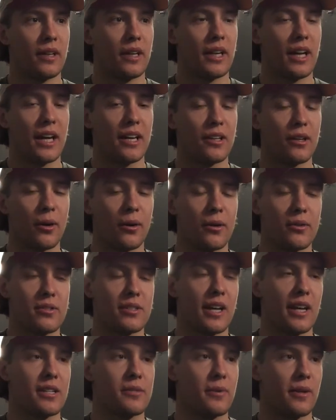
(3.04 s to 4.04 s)
Yeah, you know, it was
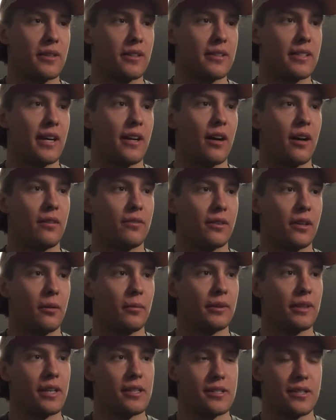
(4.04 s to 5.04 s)
nice. We had the day off a couple
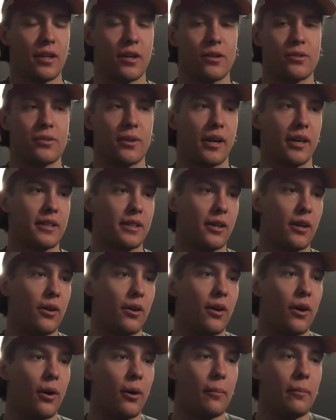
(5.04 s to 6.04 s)
days ago, so I got to go
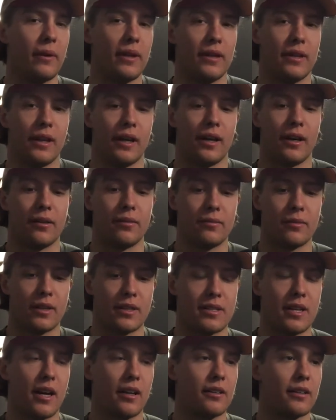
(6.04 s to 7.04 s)
home and uh,
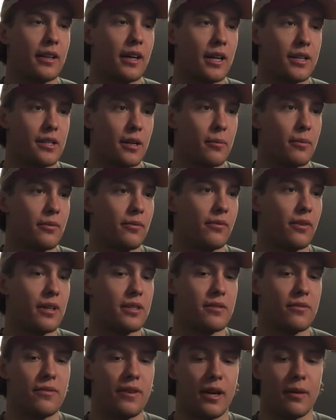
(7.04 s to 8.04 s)
exactly catch up with friends
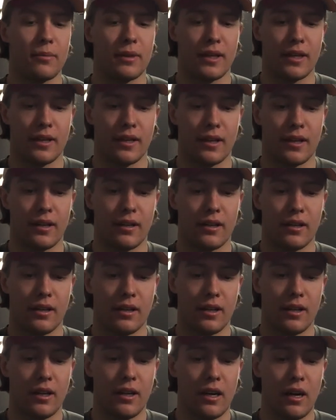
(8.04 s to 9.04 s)
and family, and uh,
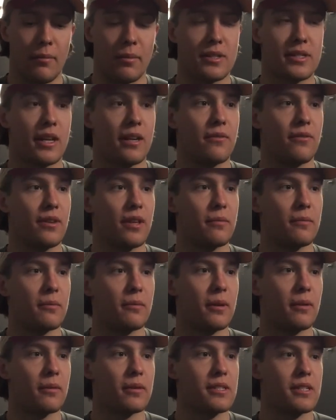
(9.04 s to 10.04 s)
I'm excited for them to be
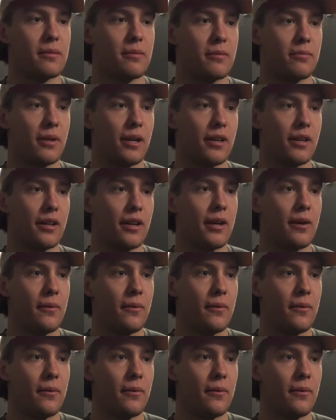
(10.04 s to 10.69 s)
able to see me play today.